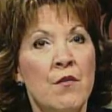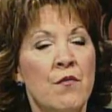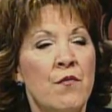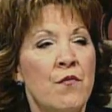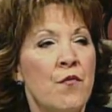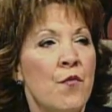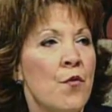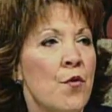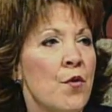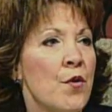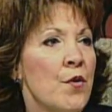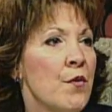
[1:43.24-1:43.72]

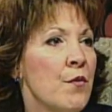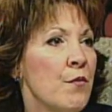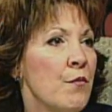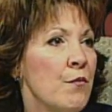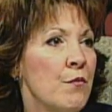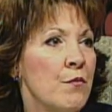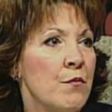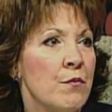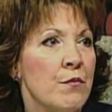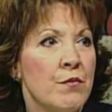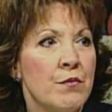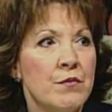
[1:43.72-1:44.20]
for
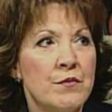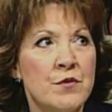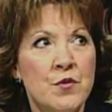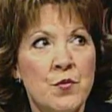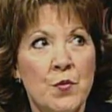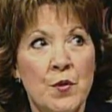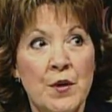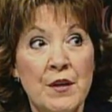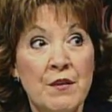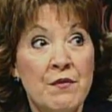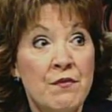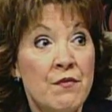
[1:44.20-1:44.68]

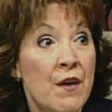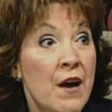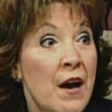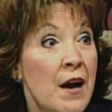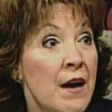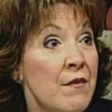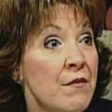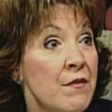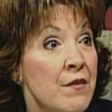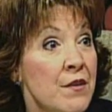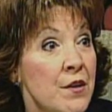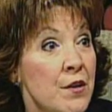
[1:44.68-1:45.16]

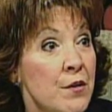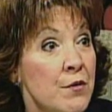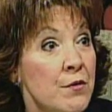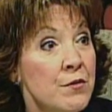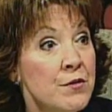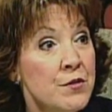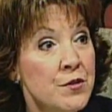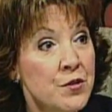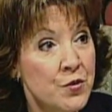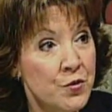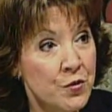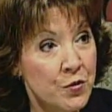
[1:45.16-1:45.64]
25
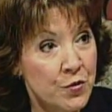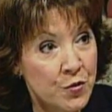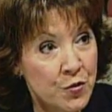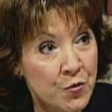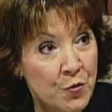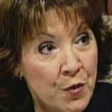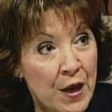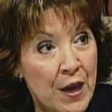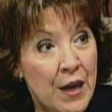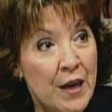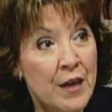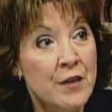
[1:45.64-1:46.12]
years.
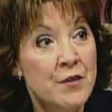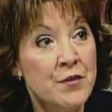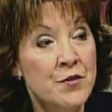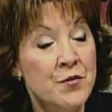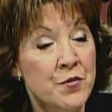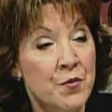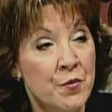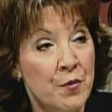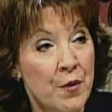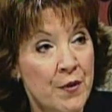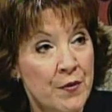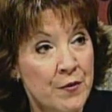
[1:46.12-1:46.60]
You age
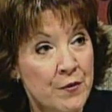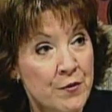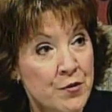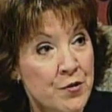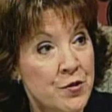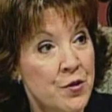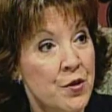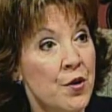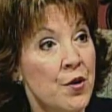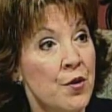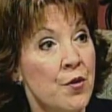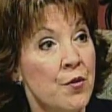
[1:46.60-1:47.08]
throughout the
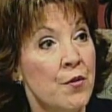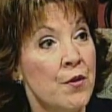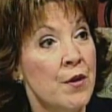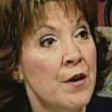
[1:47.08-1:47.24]
show.